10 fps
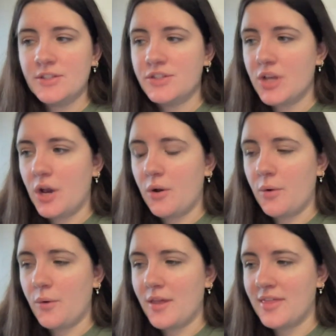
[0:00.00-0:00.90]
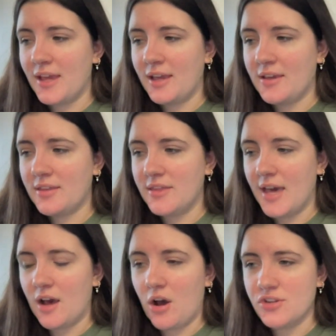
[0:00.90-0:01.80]
And so I think
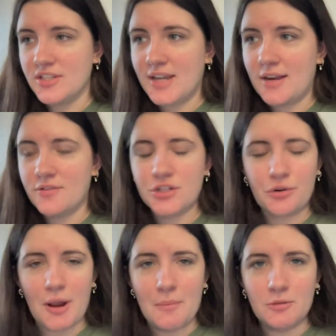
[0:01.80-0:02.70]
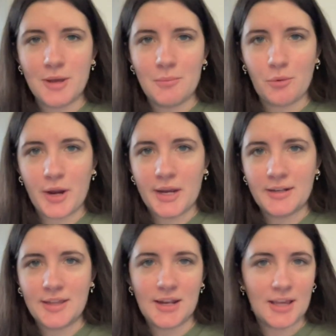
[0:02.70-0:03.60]
that all just kind of scrambled my
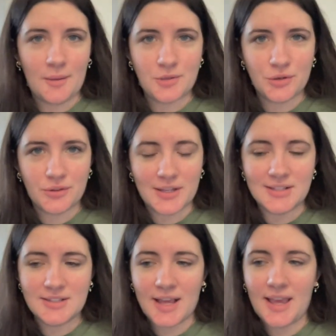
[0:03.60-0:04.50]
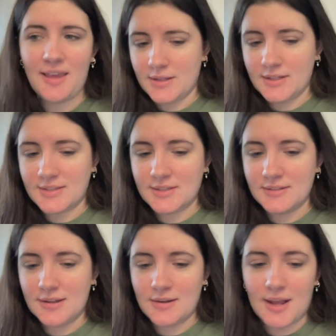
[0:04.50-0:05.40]
brain leading up to release day. It's,
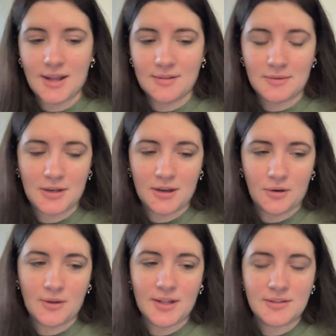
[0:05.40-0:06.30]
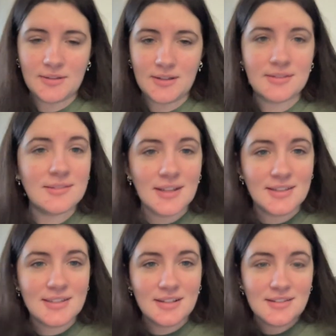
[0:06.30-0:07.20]
and that, you know,
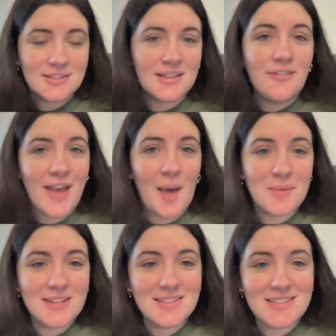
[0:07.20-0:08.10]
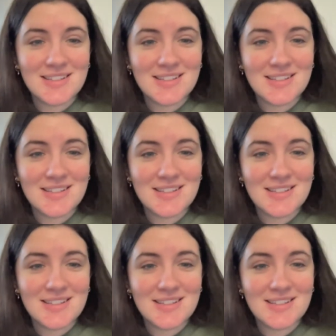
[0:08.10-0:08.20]
it's stuff happens.